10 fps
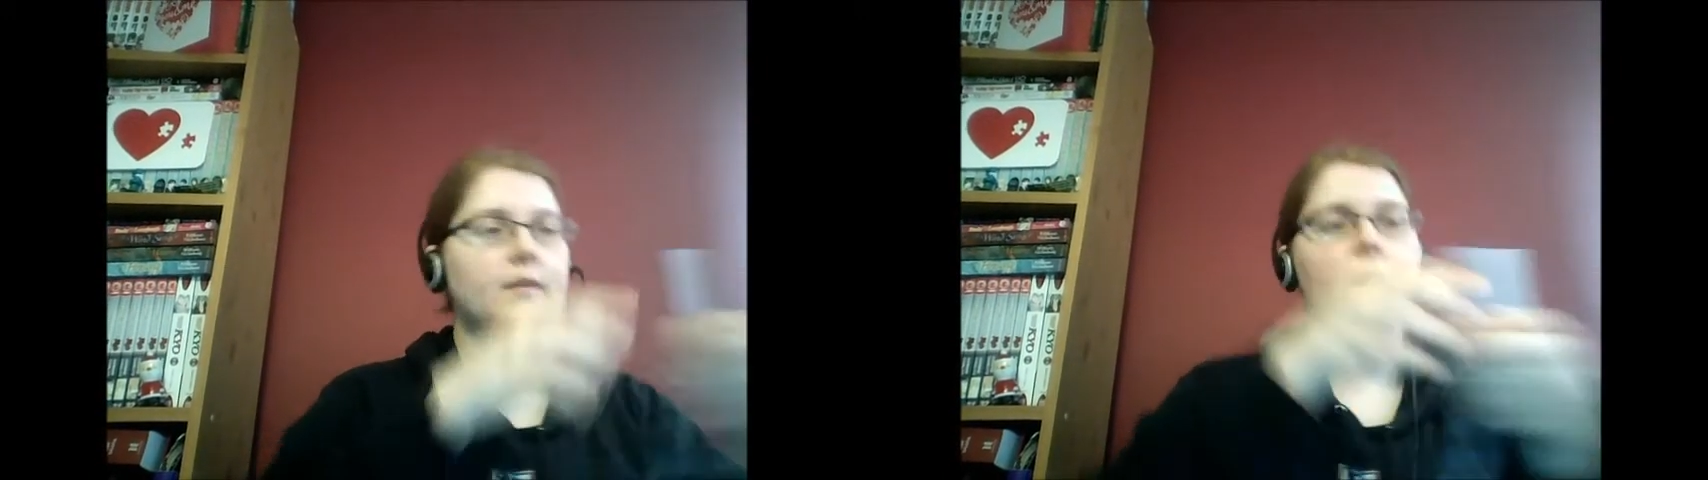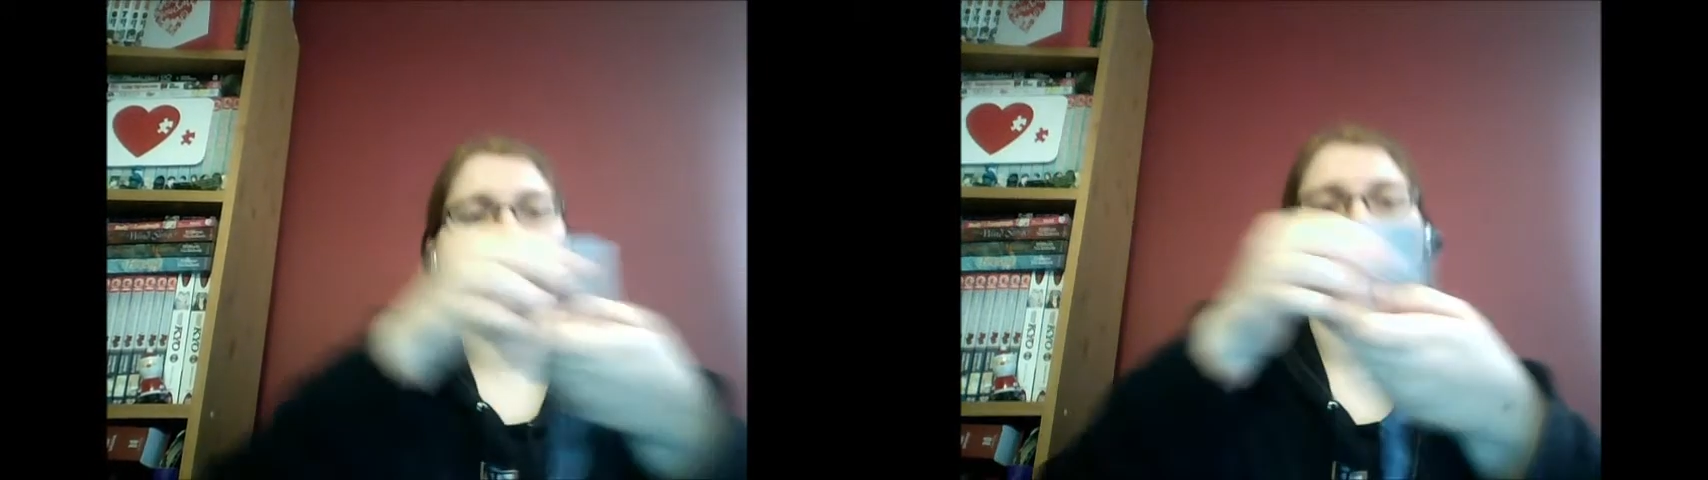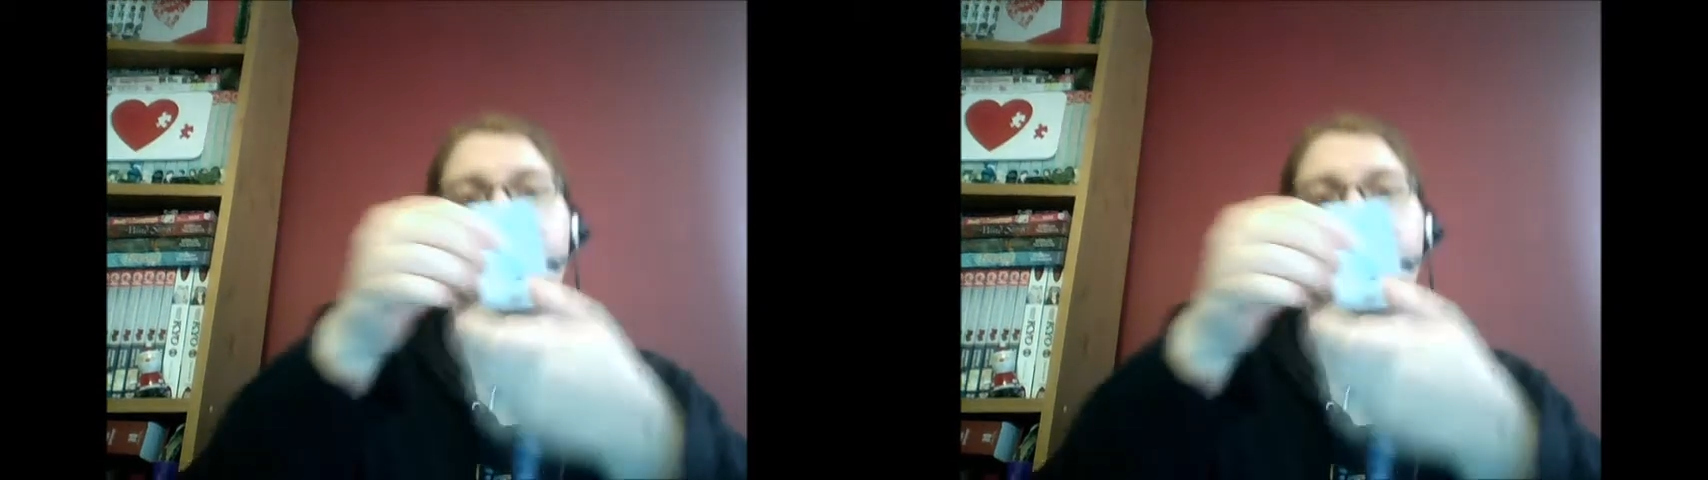So I